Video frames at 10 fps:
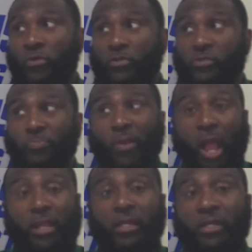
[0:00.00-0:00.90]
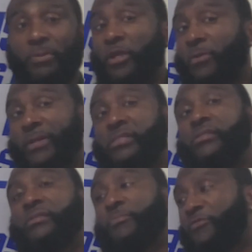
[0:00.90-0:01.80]
it's probably going to be her
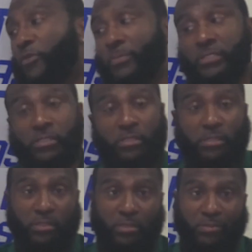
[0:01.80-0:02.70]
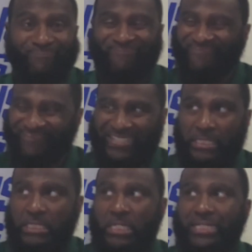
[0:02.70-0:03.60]
best performance.
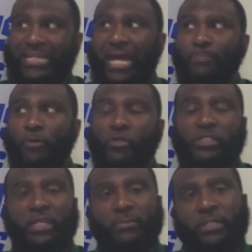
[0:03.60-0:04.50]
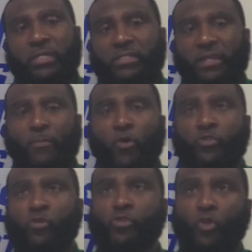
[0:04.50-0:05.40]
Not per se, because I'm
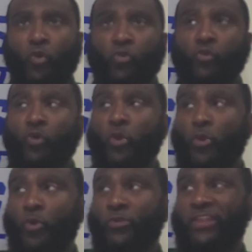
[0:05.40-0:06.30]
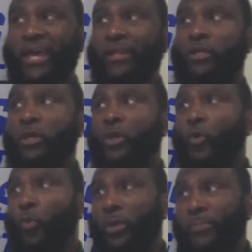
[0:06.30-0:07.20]
also told or heard that
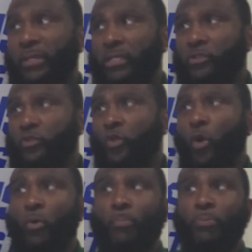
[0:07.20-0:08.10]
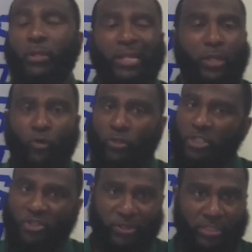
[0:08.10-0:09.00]
women don't pull out all
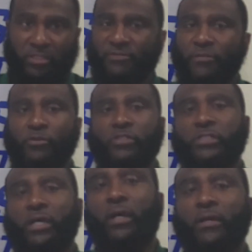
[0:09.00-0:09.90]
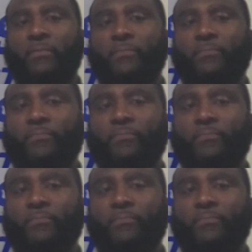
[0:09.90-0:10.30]
the tricks the first time.